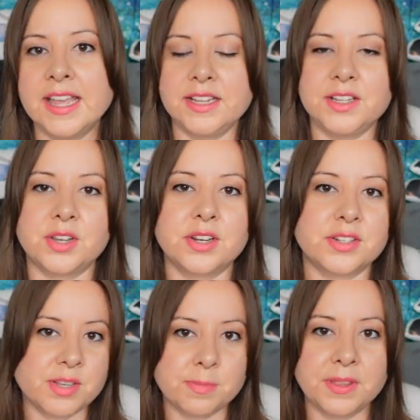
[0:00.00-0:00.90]
These are
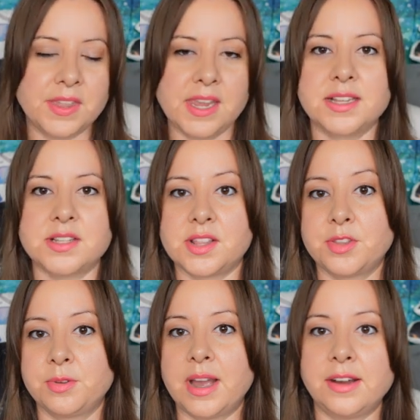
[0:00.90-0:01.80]
simple things
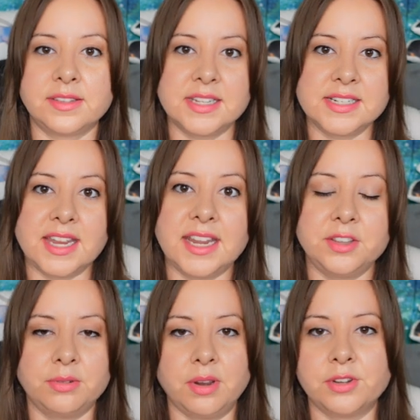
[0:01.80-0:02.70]
throughout the day,
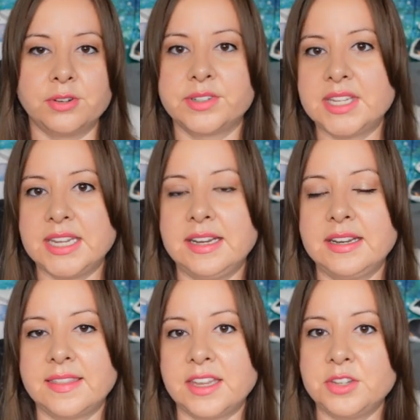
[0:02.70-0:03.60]
throughout your
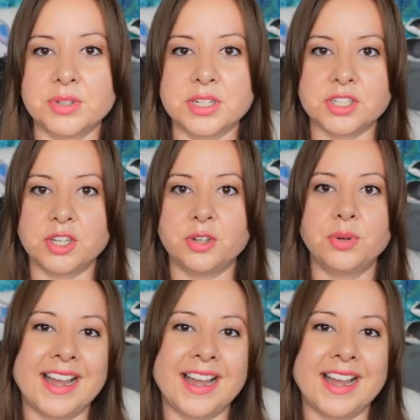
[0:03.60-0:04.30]
routine that you can do.